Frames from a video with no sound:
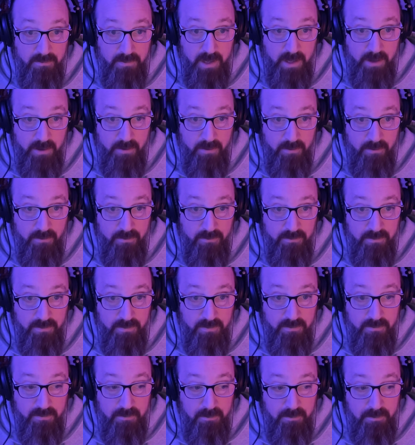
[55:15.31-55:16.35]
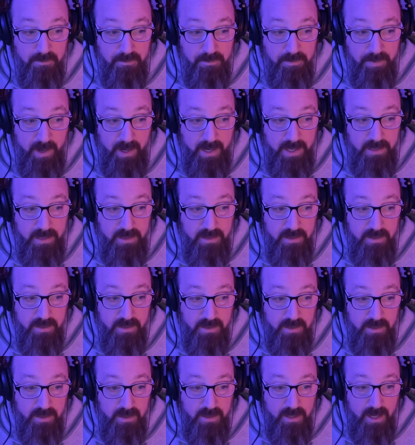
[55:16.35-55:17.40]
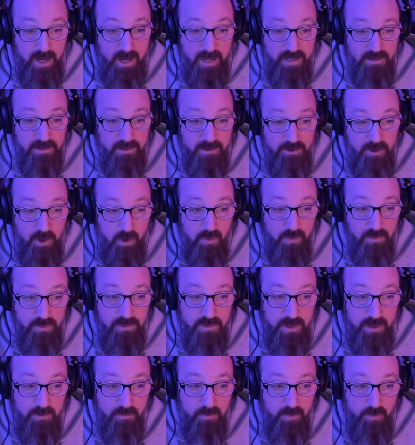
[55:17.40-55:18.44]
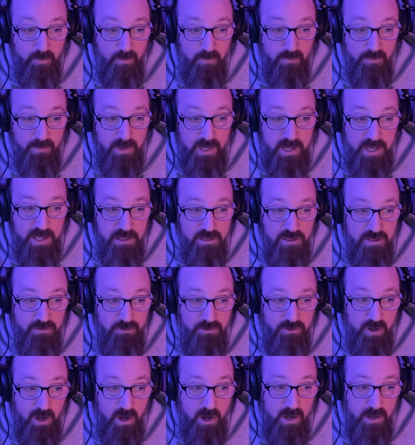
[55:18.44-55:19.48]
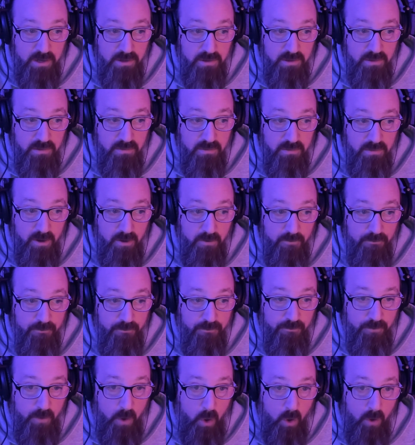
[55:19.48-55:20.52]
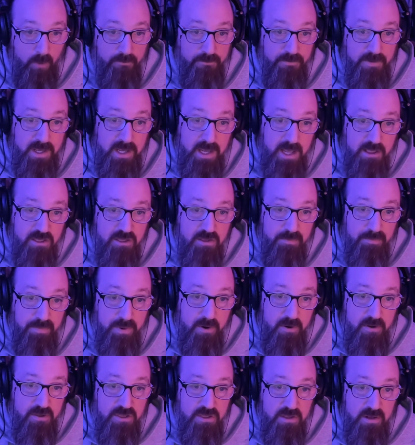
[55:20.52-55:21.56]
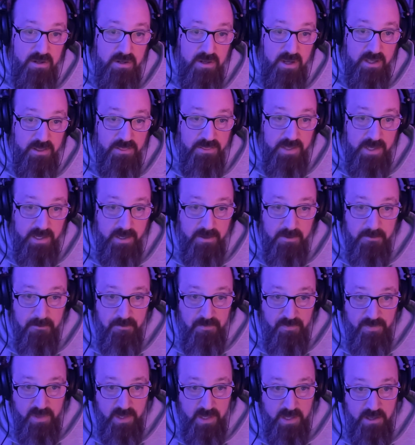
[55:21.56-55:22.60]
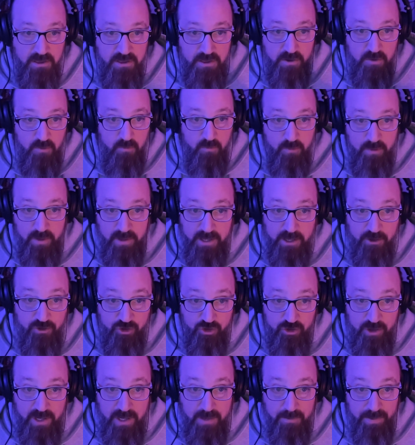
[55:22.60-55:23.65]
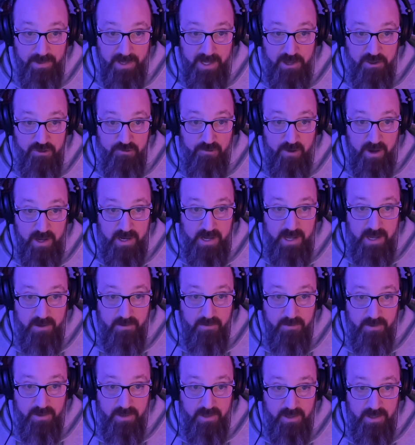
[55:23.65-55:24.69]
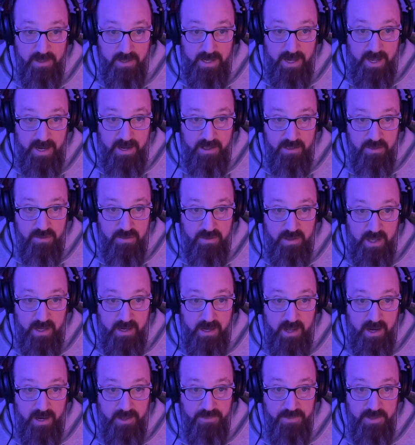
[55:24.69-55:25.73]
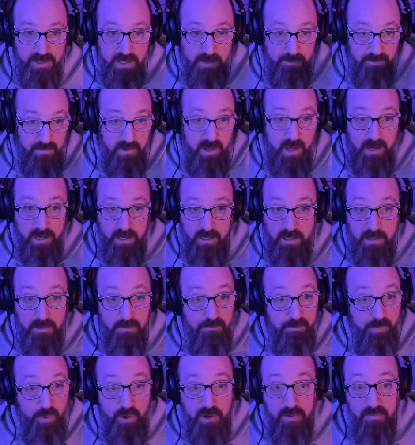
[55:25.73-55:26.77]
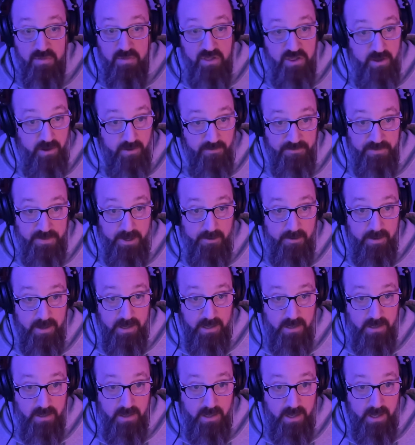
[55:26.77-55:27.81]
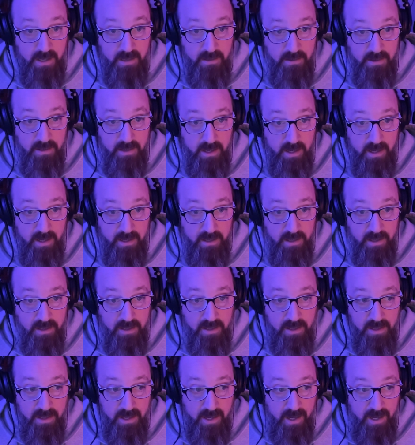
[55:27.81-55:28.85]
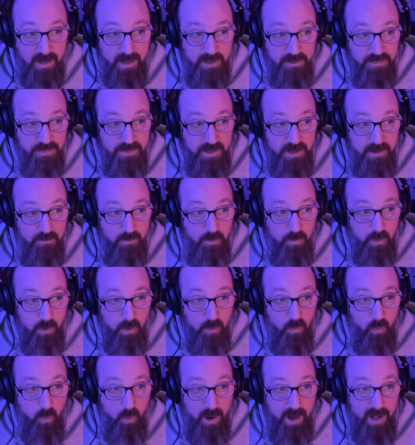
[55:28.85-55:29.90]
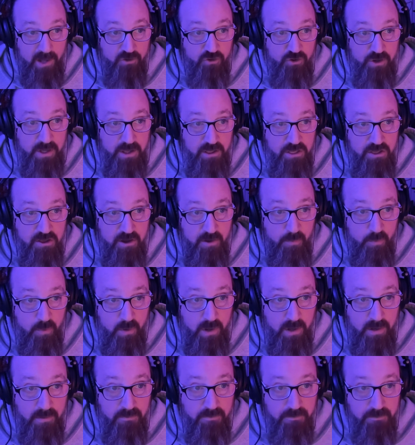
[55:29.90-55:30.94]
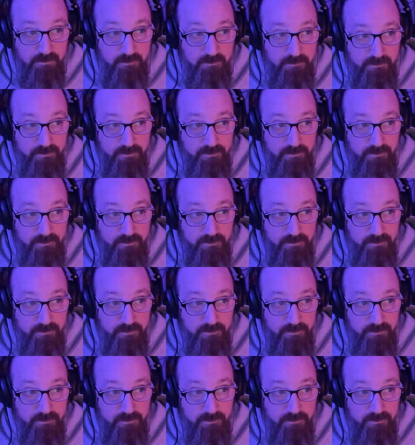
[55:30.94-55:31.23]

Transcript: you know, but I don't think he's done evolving as a person. I think he's in a really shitty place right now. And his, and I think he, and he put himself there, and he, and I, and I think we're watching someone